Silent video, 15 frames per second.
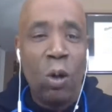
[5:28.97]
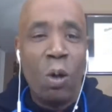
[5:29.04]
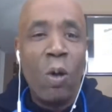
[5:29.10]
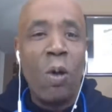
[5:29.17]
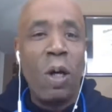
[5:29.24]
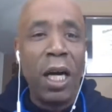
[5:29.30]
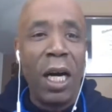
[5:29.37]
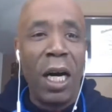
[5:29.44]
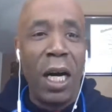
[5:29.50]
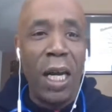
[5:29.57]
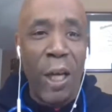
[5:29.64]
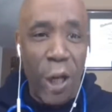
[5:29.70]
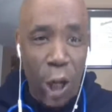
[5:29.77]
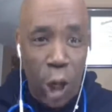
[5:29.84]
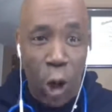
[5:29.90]
or
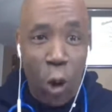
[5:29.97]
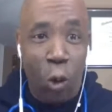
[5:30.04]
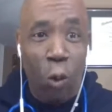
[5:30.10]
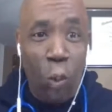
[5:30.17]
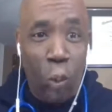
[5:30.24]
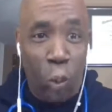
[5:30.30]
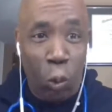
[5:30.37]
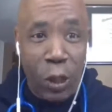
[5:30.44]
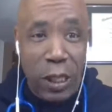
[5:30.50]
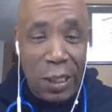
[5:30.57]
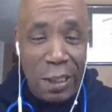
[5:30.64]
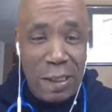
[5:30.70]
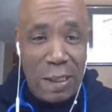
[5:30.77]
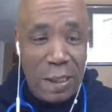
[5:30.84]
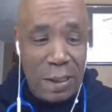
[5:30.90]
unknown
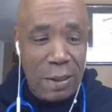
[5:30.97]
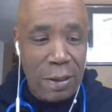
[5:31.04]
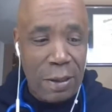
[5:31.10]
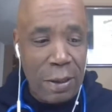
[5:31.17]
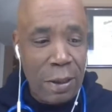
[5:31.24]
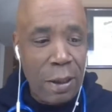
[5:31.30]
reasons.